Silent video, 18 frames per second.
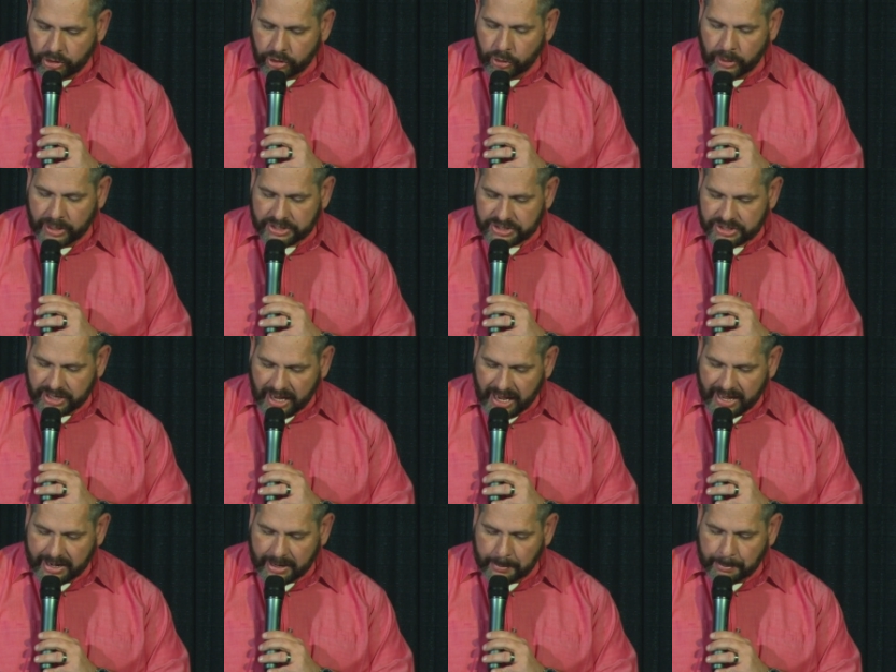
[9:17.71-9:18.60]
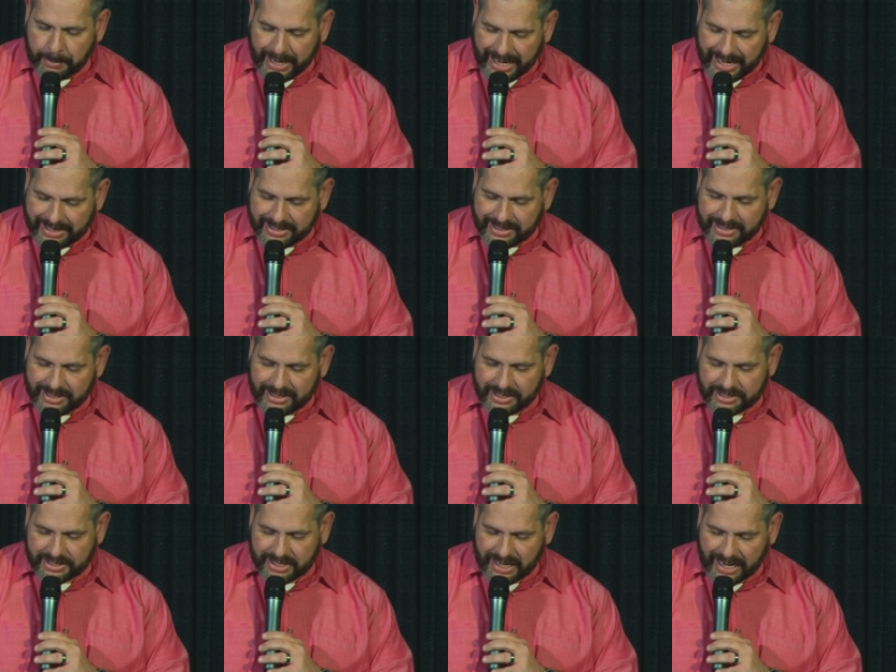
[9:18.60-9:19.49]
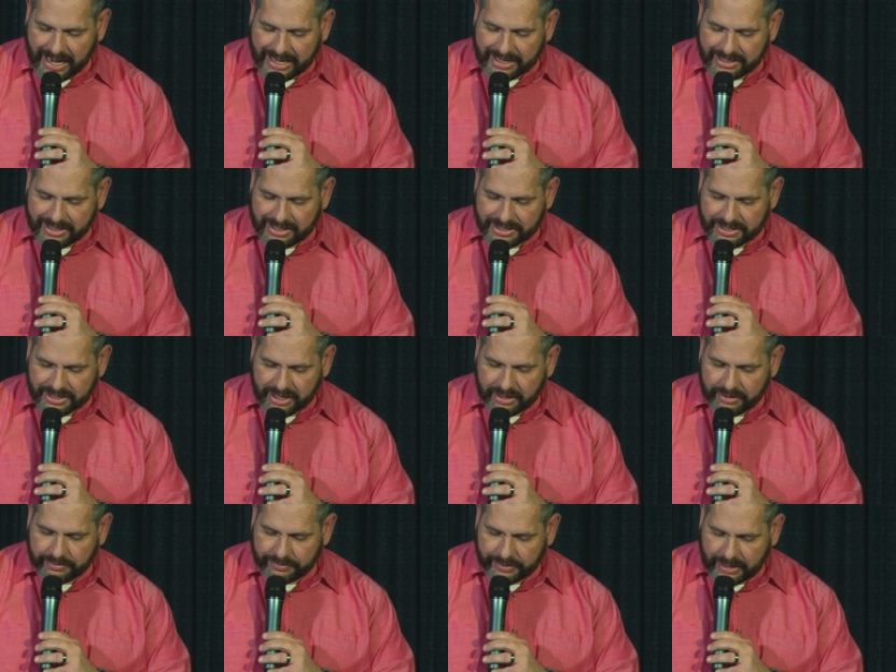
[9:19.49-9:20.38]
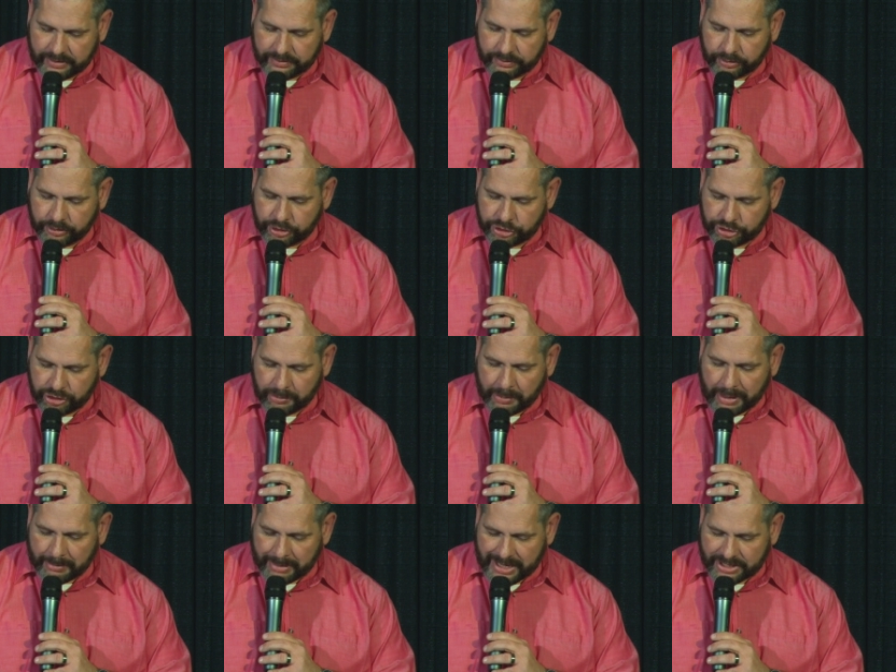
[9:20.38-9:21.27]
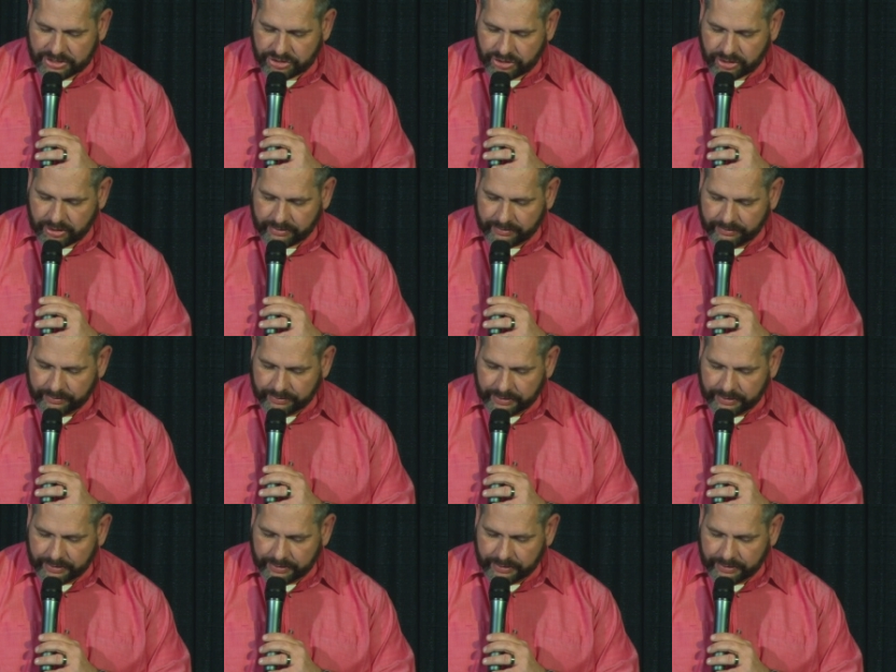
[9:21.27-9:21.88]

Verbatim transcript: who has not abandoned his kindness and faithfulness to my master.